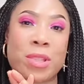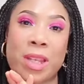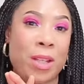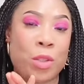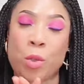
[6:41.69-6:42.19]

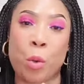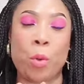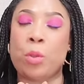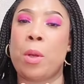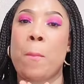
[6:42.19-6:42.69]
skin
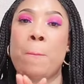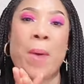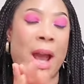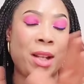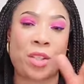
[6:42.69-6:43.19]
tone,
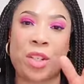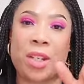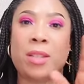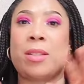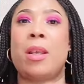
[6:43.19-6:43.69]

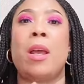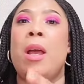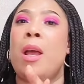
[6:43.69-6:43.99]
patches.